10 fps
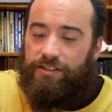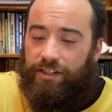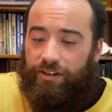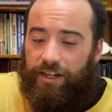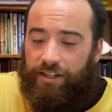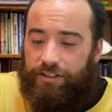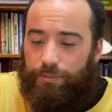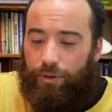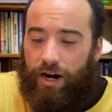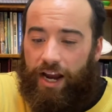This theory
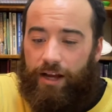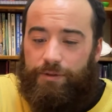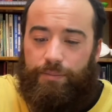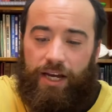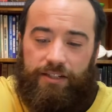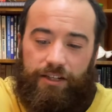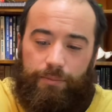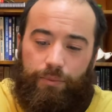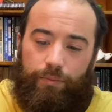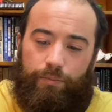is perhaps backed
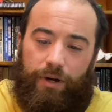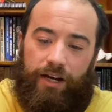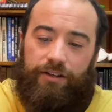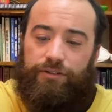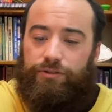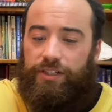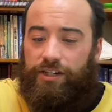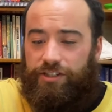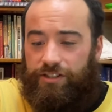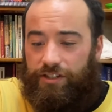up by other
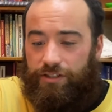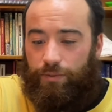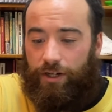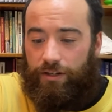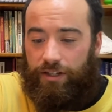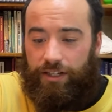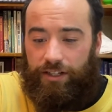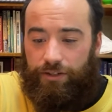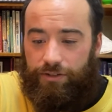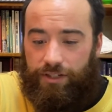traditions as well,
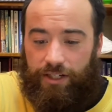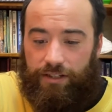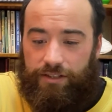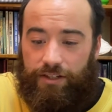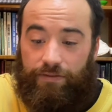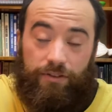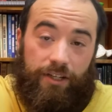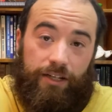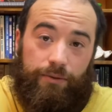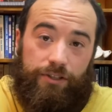using
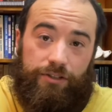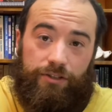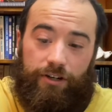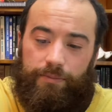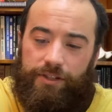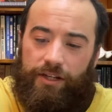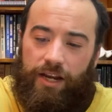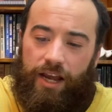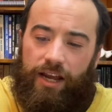different language and terms.